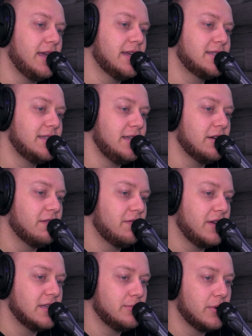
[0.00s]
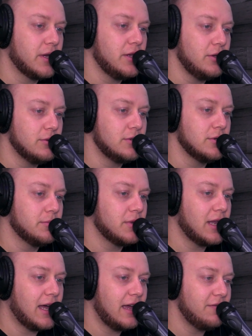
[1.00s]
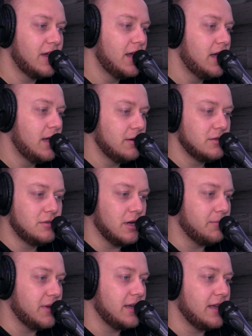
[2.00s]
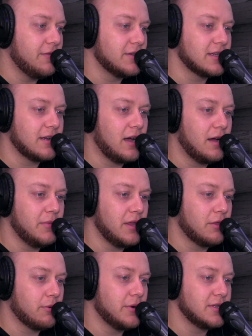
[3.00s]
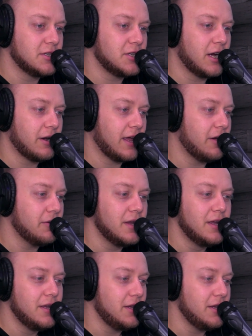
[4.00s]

EST on Facebook and YouTube Live jump in, give us a comment, throw us a shout out,